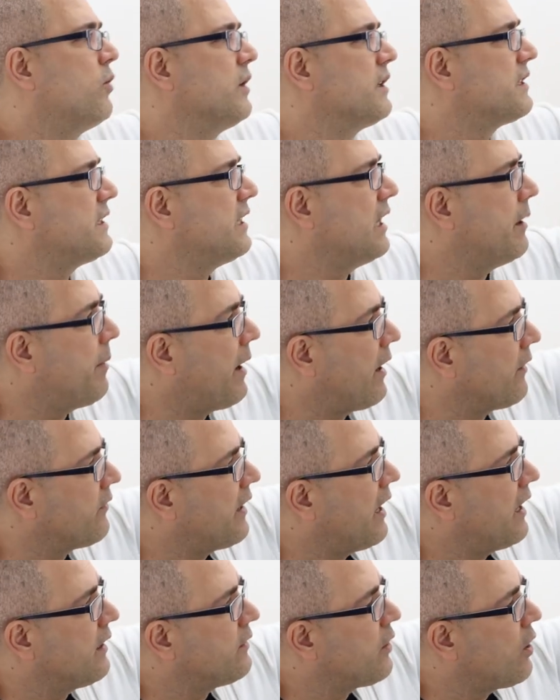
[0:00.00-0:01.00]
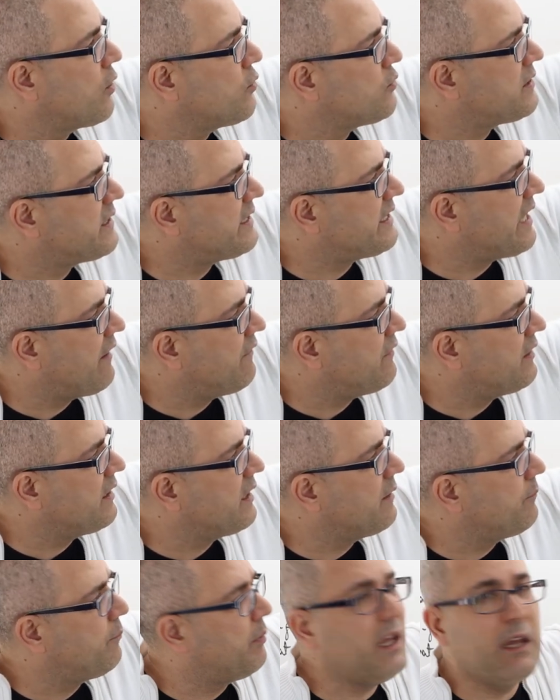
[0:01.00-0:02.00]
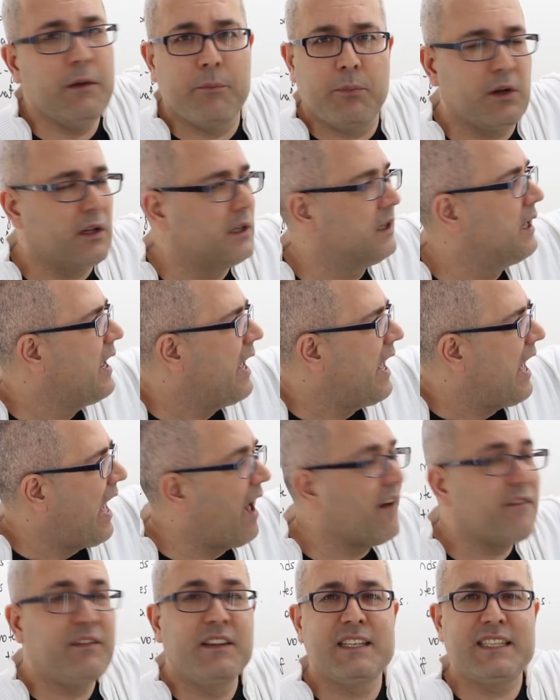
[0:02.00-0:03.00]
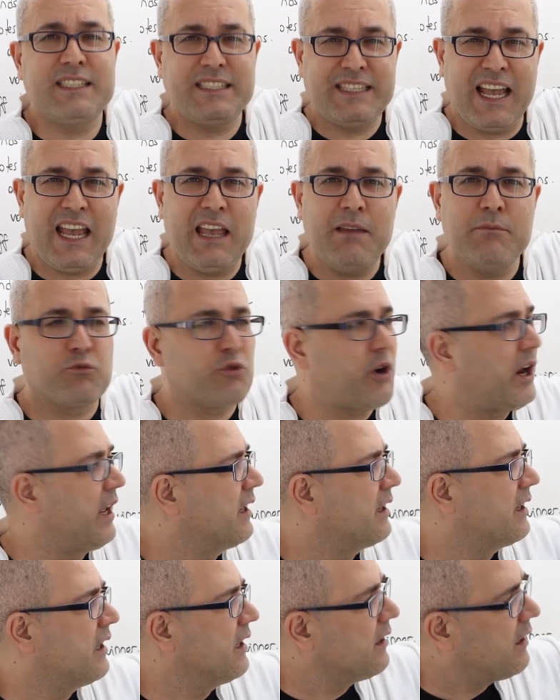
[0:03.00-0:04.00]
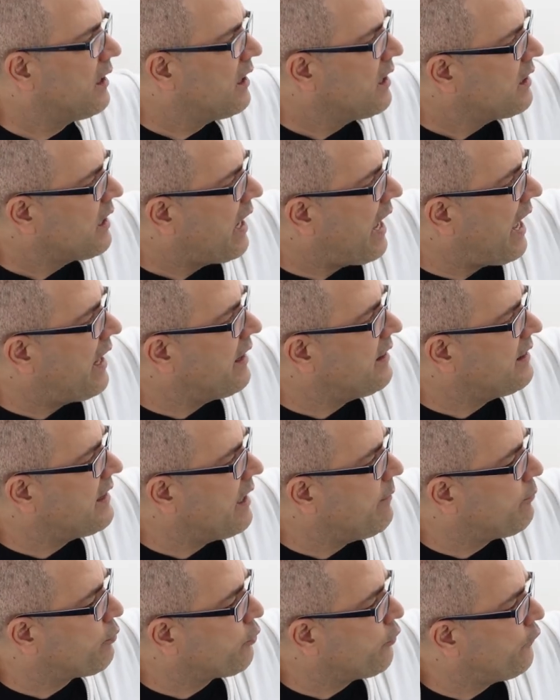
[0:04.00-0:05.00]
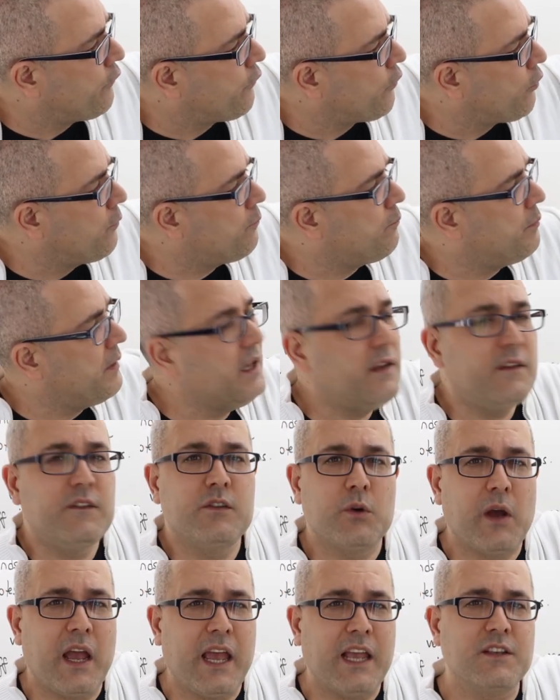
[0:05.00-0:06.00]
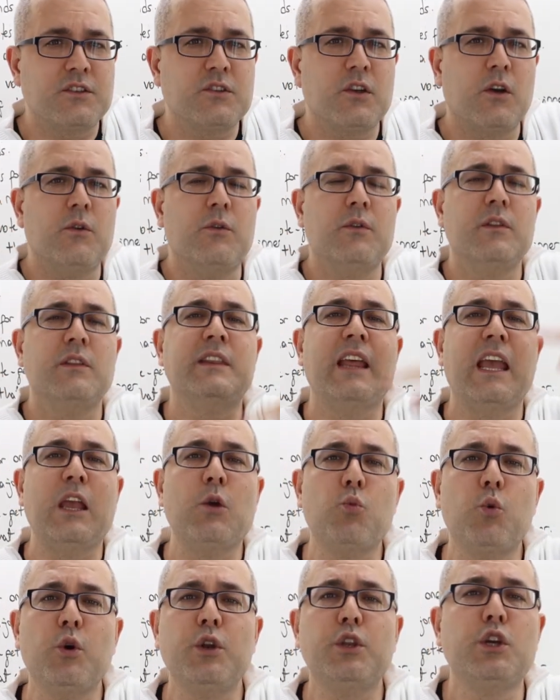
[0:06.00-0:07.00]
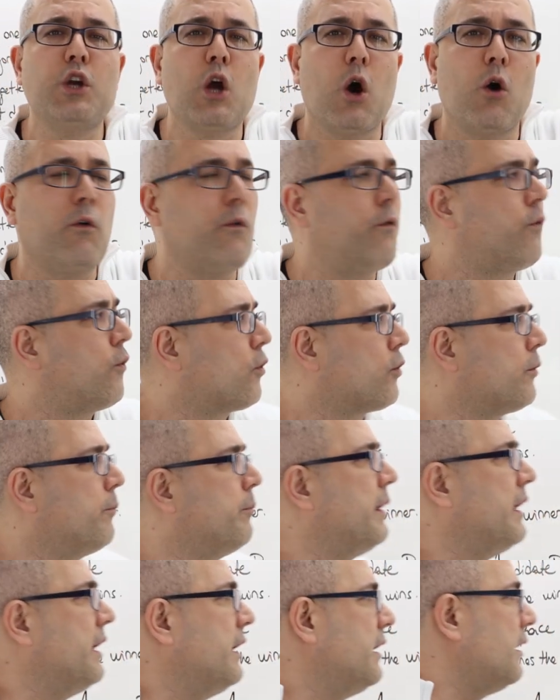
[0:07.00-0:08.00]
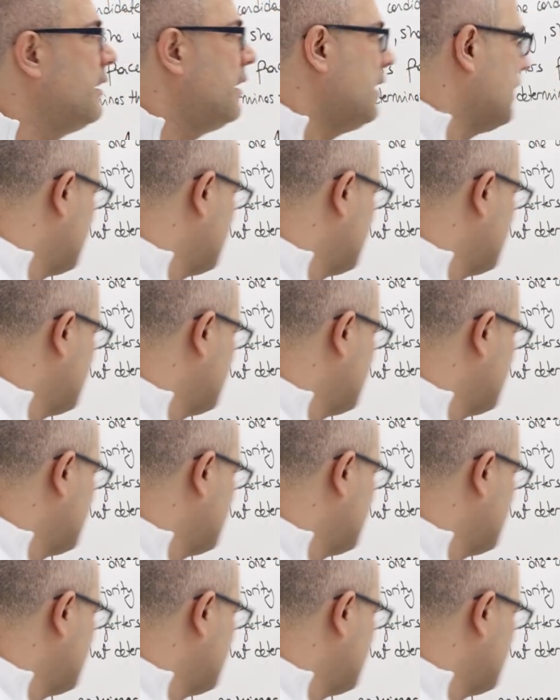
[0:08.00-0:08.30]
we'll see about that. Those seven people have the same ranking and they prefer B to A, so they would go for B.